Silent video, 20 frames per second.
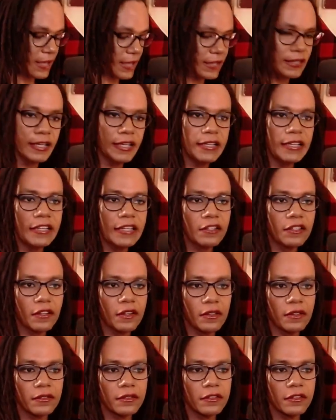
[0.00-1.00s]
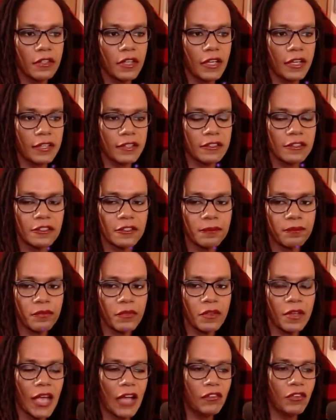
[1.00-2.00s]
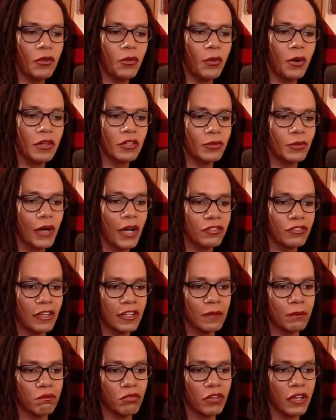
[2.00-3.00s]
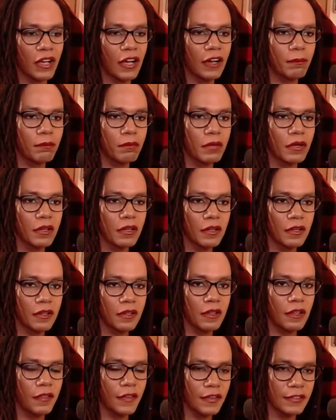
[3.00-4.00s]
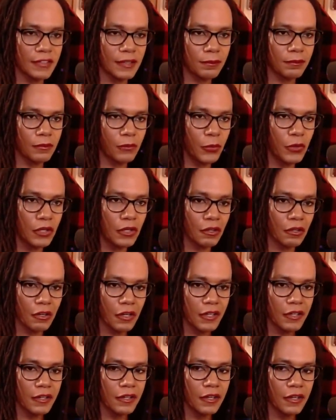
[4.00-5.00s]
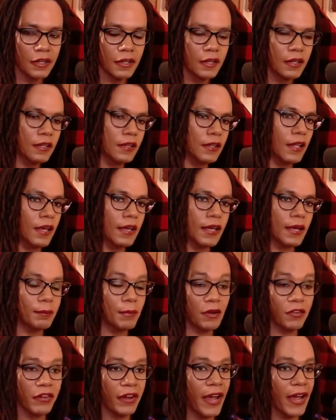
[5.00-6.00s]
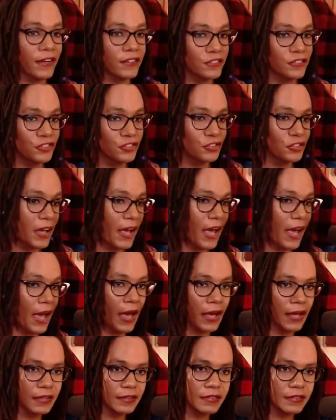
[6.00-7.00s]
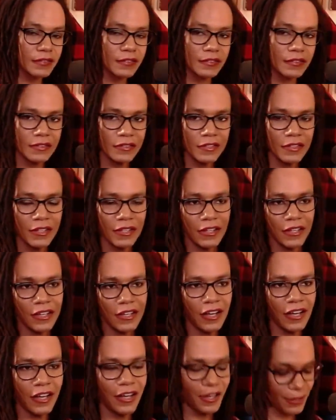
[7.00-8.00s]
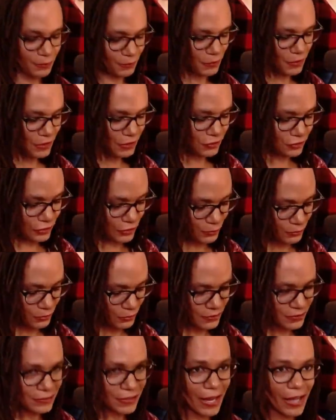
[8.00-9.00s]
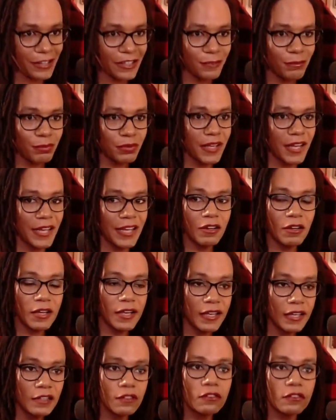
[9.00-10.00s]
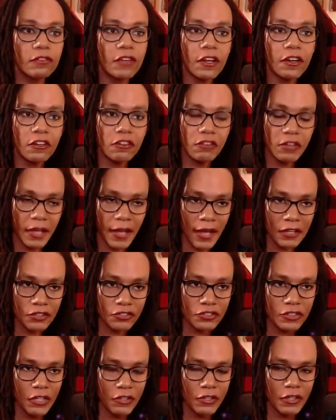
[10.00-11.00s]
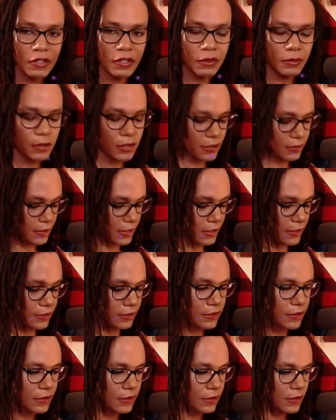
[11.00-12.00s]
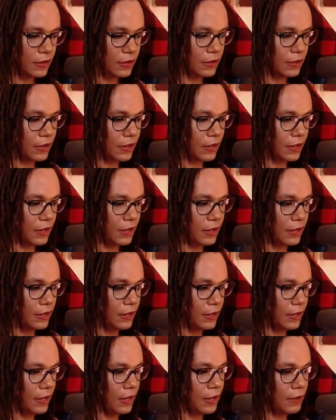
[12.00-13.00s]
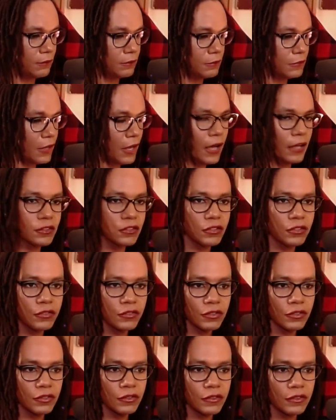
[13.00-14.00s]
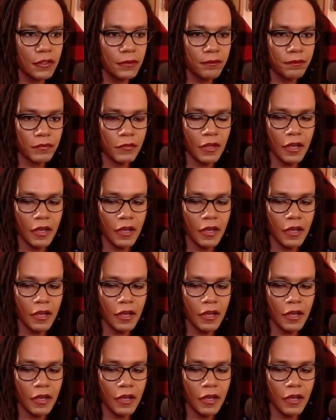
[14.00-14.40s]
I lean into those things. Every once in a while, I try to bring up the things I'm weaker on, like my reactions are ass. Shiwa's style of play is very reactionary in a way that I am not used to using.